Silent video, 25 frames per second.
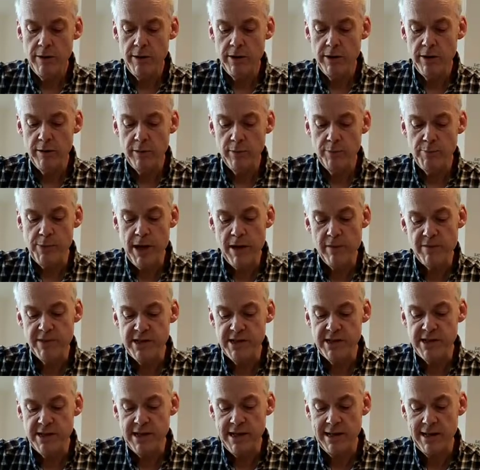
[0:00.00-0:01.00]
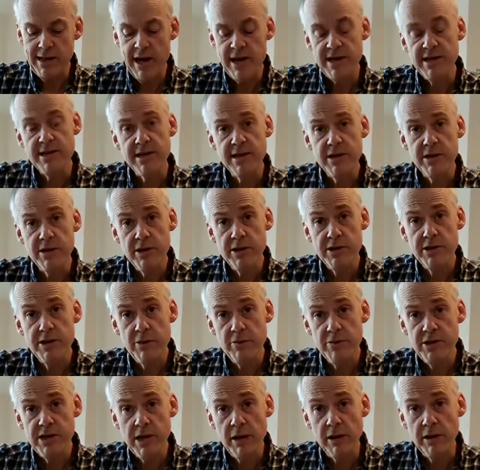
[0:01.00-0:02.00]
you'll be able to see later the
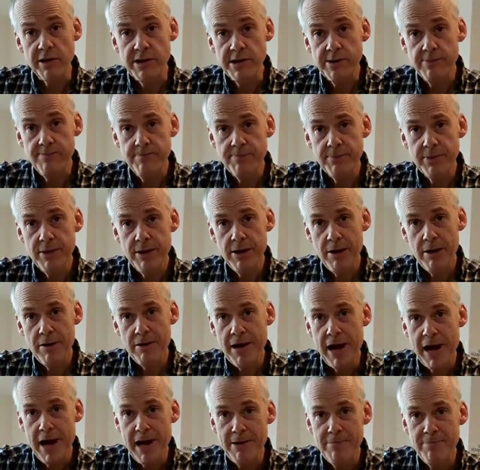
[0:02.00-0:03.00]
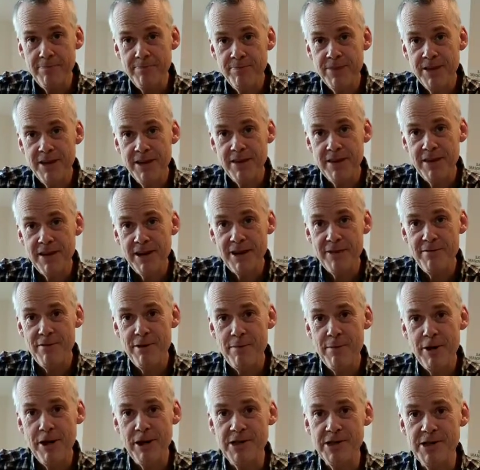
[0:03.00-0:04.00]
results. Okay, thank you very
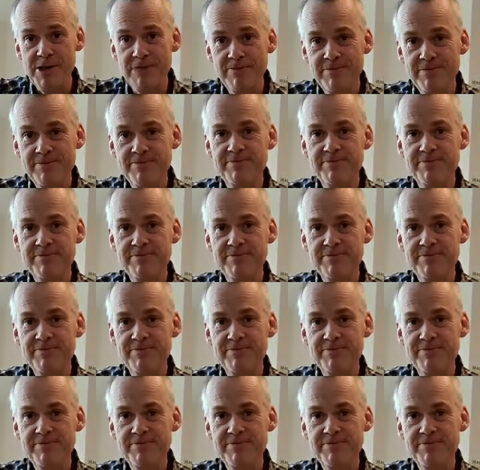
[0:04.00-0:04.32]
much.